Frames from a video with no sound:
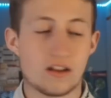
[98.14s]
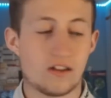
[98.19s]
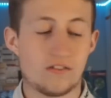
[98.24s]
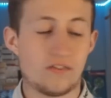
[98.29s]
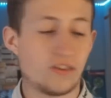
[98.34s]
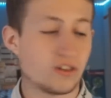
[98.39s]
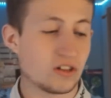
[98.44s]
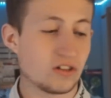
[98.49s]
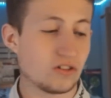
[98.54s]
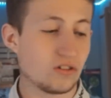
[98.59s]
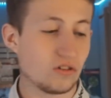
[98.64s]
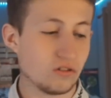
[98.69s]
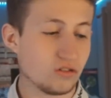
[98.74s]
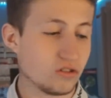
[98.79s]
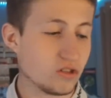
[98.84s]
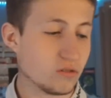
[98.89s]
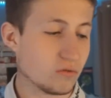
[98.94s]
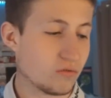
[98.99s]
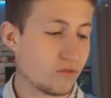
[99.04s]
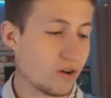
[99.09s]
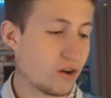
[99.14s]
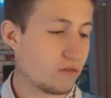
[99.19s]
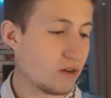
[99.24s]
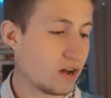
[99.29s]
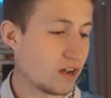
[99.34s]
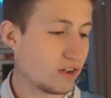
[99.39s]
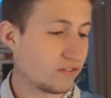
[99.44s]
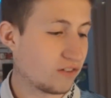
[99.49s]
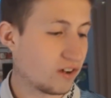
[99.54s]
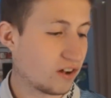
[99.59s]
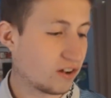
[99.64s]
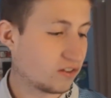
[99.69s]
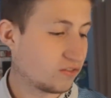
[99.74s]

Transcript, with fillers: I fucking YouTube without Wi-Fi.